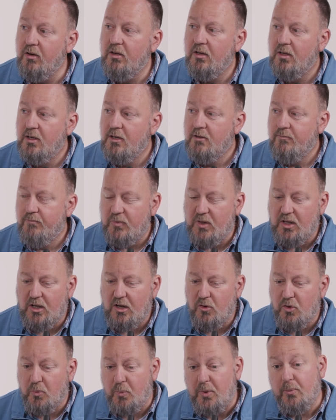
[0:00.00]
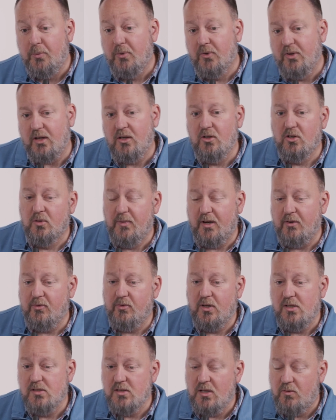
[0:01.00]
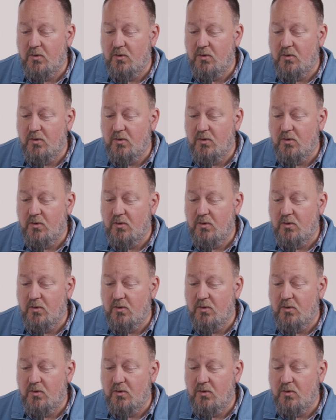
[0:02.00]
You know, the people that killed my friends,